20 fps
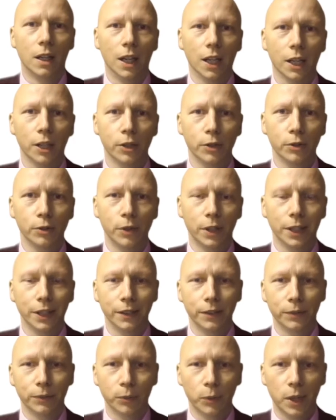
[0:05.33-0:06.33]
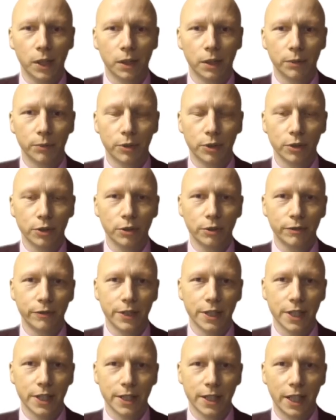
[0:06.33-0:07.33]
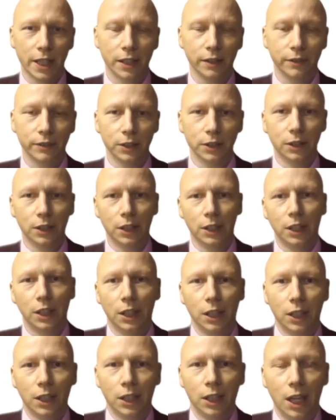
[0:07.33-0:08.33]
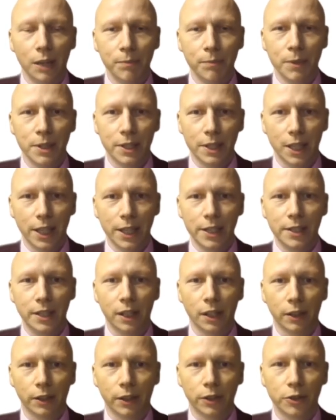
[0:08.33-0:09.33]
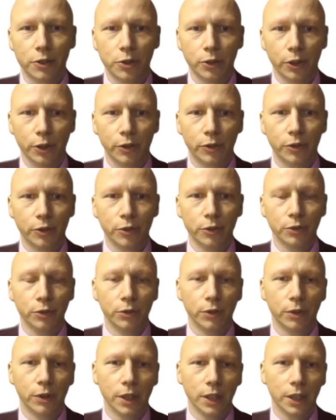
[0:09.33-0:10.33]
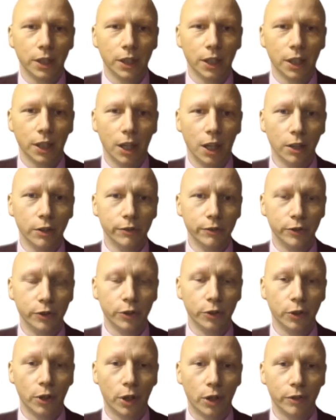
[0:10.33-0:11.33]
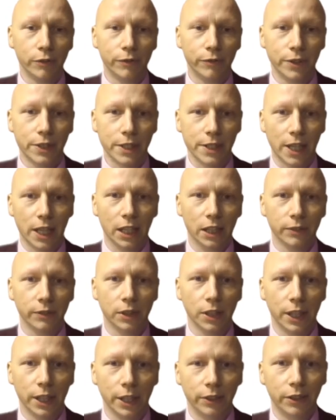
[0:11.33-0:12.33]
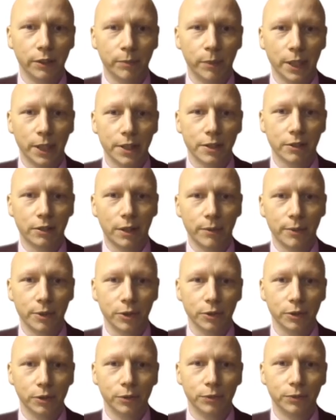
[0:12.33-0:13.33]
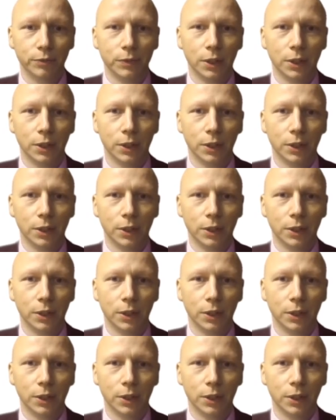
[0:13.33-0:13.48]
Hello and welcome to Physics A-Level. I'm Mr. Lacey and I'm going to talk you through the overview of Physics A-Level here at Post16 Grammar School.